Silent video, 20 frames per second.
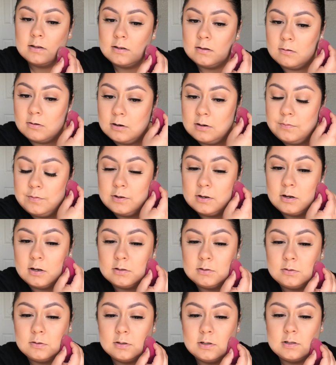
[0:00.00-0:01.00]
Or if your
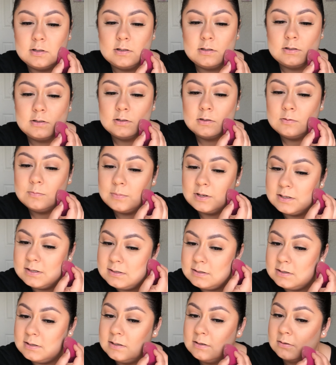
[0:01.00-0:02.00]
contour gets too
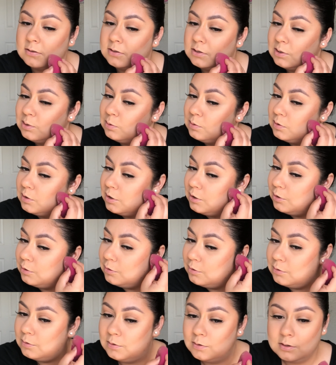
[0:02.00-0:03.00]
messy or too
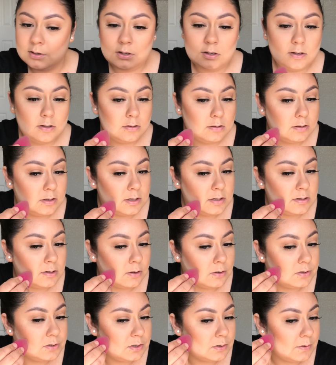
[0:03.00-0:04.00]
low, this
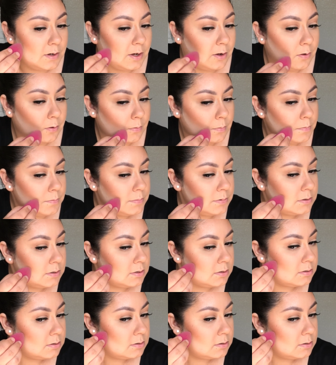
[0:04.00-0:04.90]
also helps.